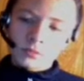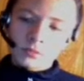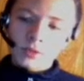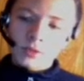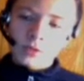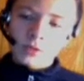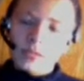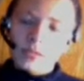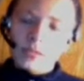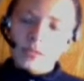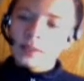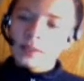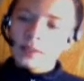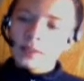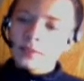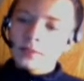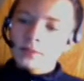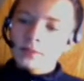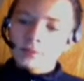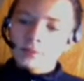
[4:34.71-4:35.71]
it's
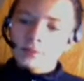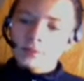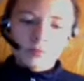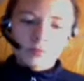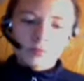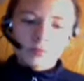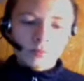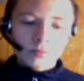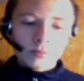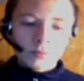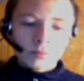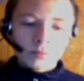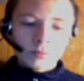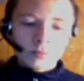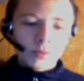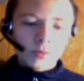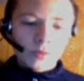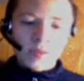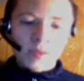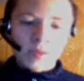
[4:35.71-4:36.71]

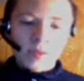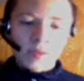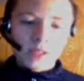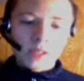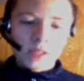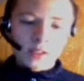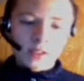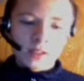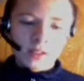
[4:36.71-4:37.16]
amazing.